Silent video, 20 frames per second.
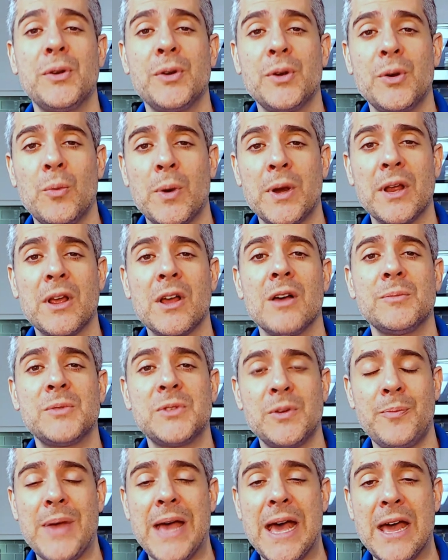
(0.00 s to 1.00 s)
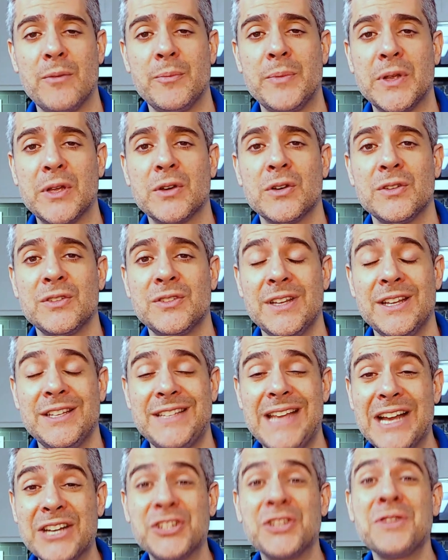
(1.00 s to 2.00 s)
when it comes to pattern because it's
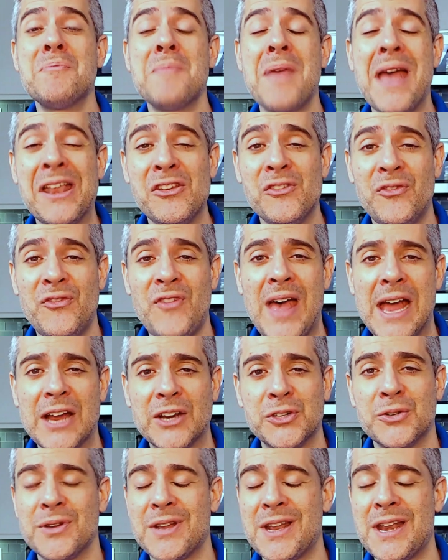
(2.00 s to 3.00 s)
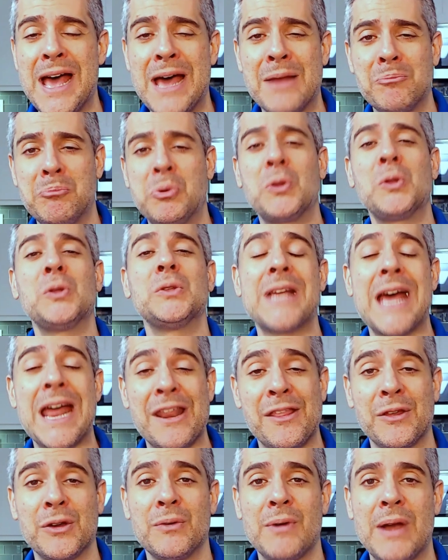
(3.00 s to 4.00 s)
actually manufactured and not pulled out of
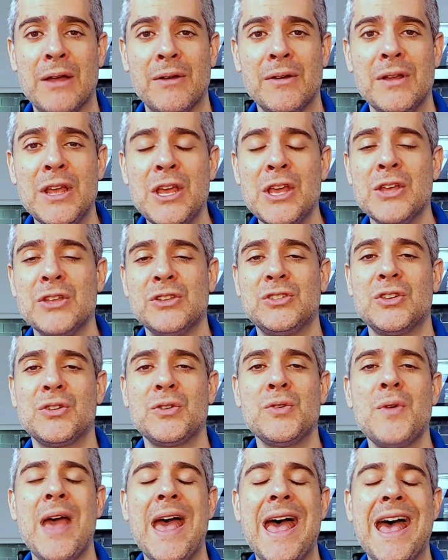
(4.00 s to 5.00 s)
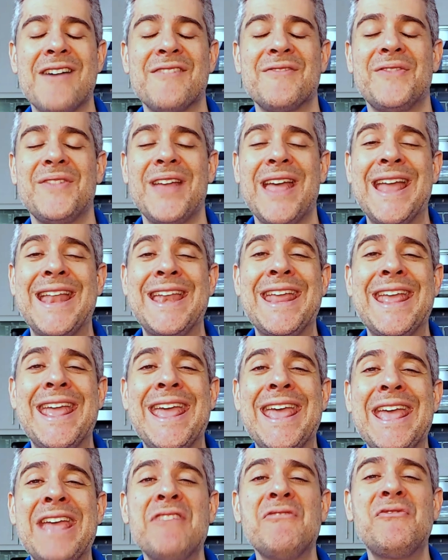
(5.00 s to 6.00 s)
the ground. So you have an
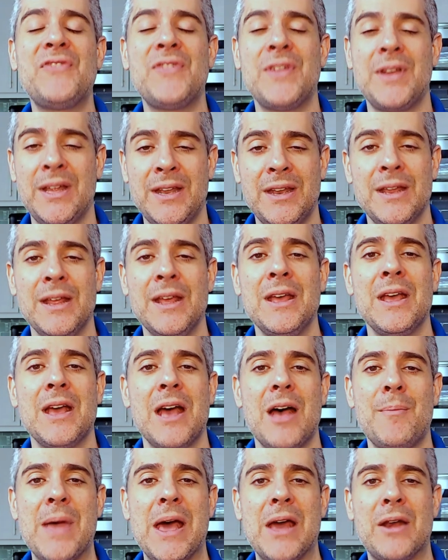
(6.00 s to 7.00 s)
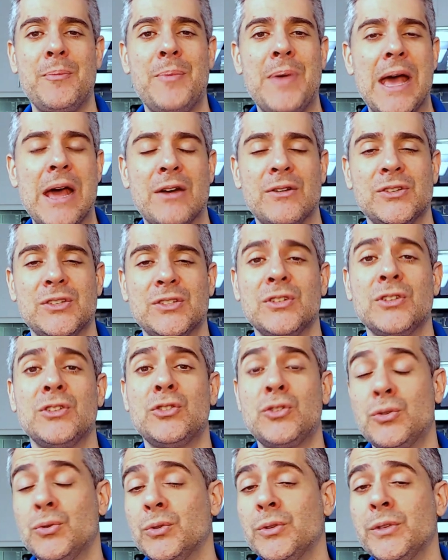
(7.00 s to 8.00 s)
infinite amount of patterns to
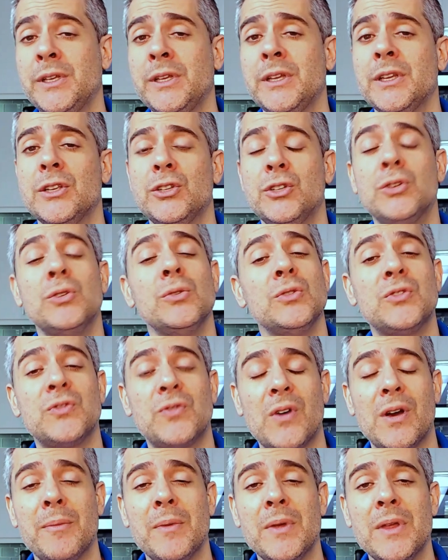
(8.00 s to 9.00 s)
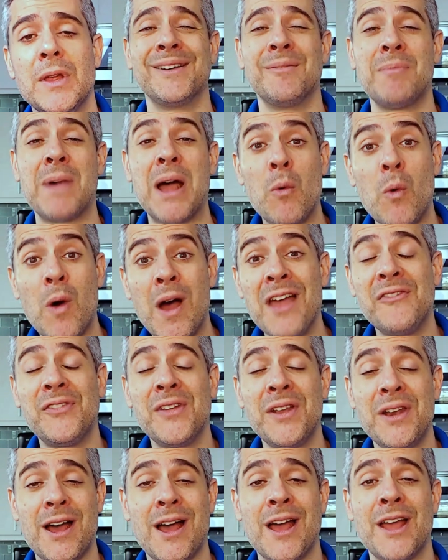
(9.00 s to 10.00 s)
truly choose from. My wife
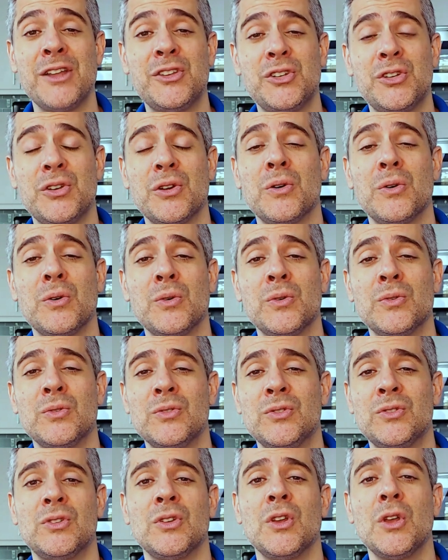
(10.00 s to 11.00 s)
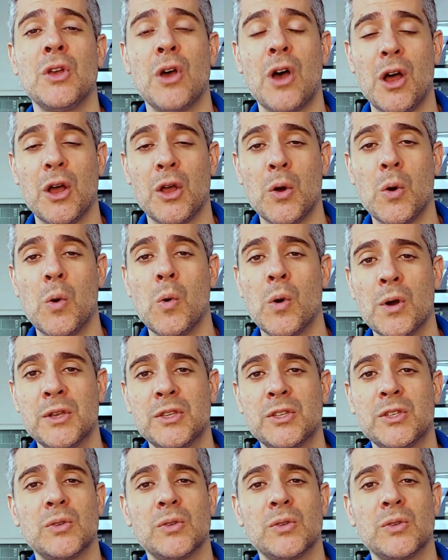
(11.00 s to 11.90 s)
and I chose a quartz